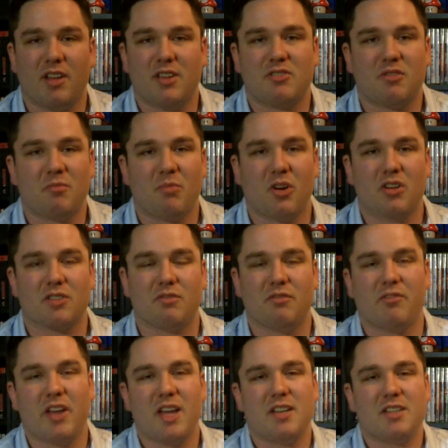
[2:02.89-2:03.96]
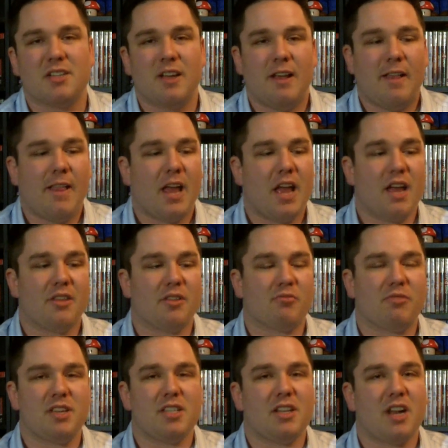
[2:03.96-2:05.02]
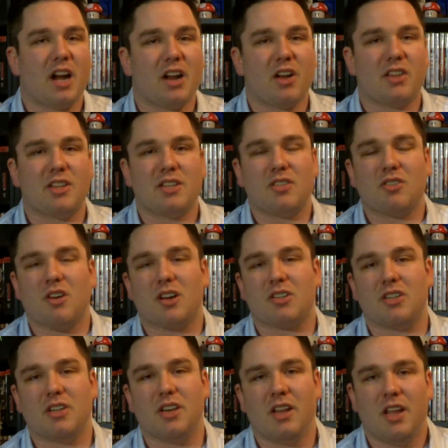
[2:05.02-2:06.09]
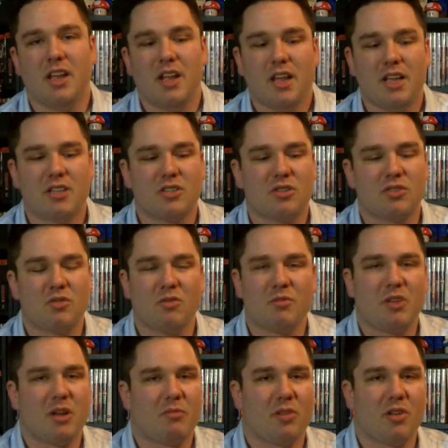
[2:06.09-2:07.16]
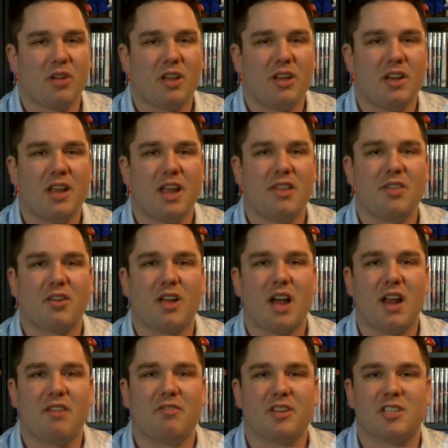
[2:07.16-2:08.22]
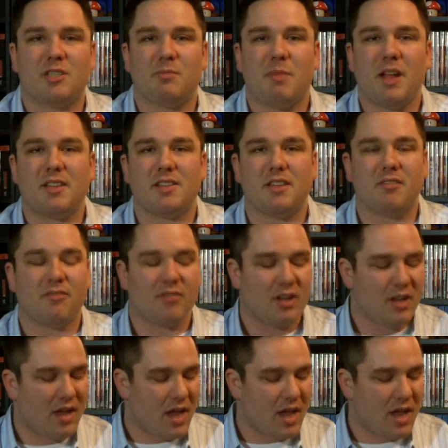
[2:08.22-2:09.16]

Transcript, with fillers: Adventure and Bonk's Revenge, and the reason that I got this auction is because normally I'm looking and they're kind of expensive,